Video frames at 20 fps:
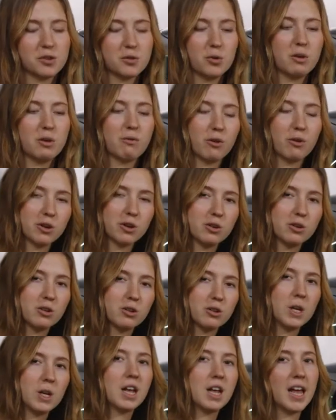it's doing
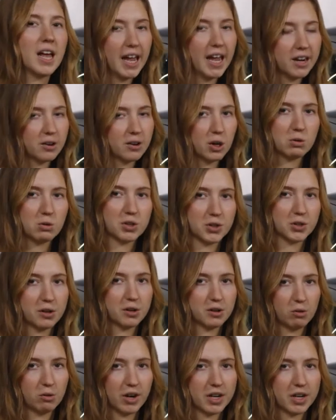vertical and
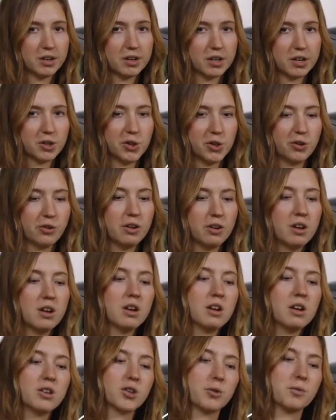horizontal recognition.
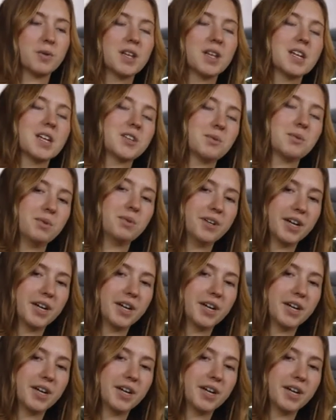So whether it's a